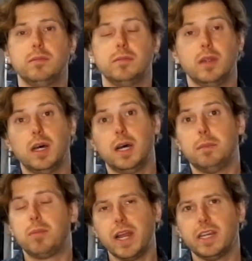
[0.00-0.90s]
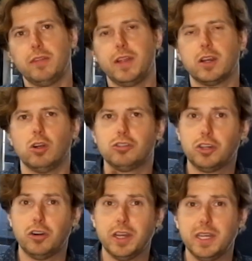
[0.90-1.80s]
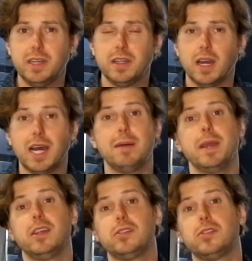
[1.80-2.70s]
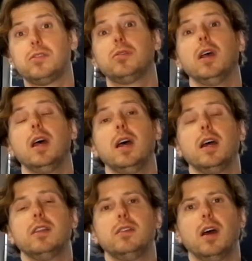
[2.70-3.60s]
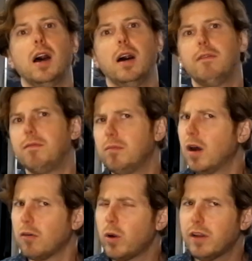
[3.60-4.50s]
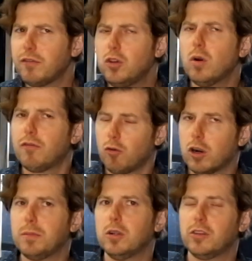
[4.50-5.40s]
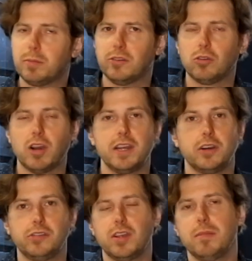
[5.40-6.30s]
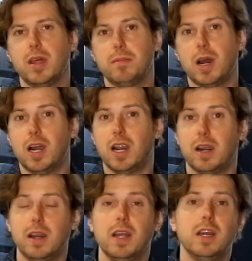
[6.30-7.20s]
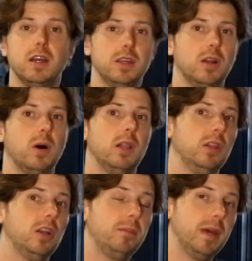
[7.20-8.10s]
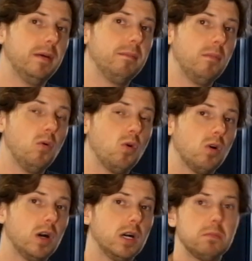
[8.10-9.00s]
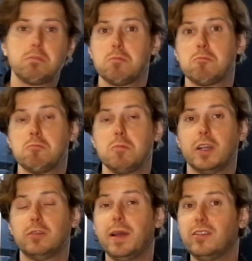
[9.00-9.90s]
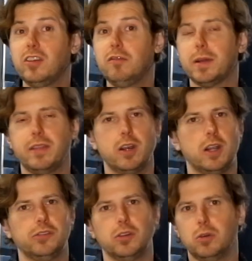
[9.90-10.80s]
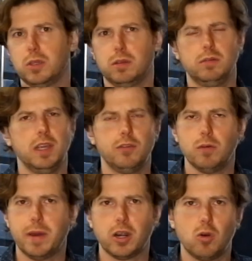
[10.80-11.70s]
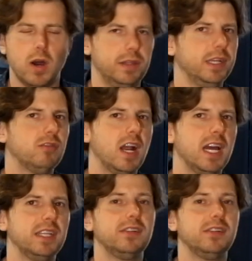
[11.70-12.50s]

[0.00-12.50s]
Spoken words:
A brand out there called Turin makes quite a few affordable espresso grinders. Some of them are, a little bit more expensive, but they also give you a better quality grind.